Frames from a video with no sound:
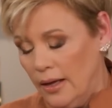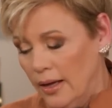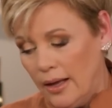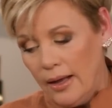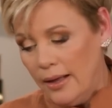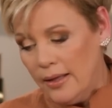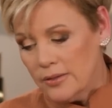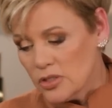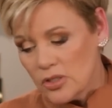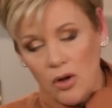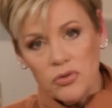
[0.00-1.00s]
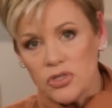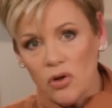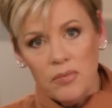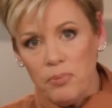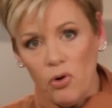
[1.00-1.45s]
It's
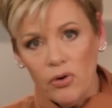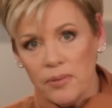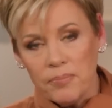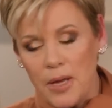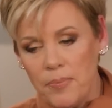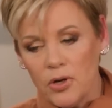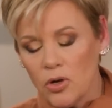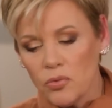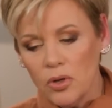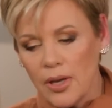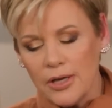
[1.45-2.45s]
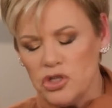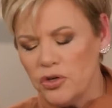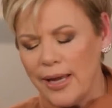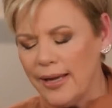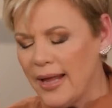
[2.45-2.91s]
so important. People don't realize you
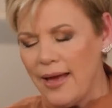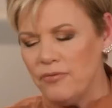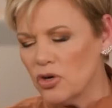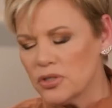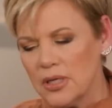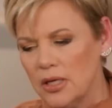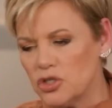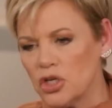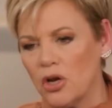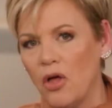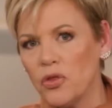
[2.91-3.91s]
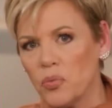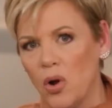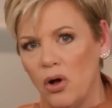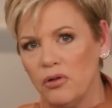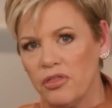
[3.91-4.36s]
can't have your attention on the
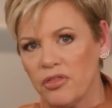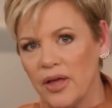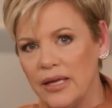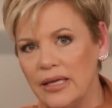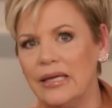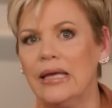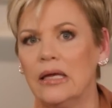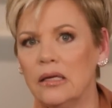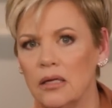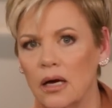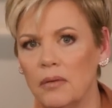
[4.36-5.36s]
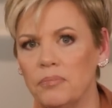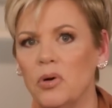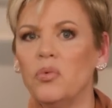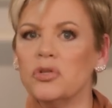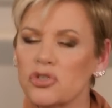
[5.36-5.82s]
wrong thing and end
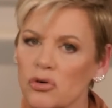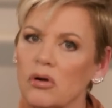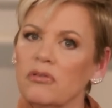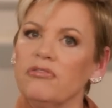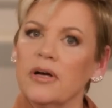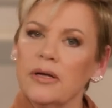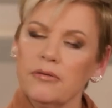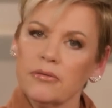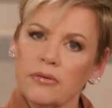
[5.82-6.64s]
up with strong faith.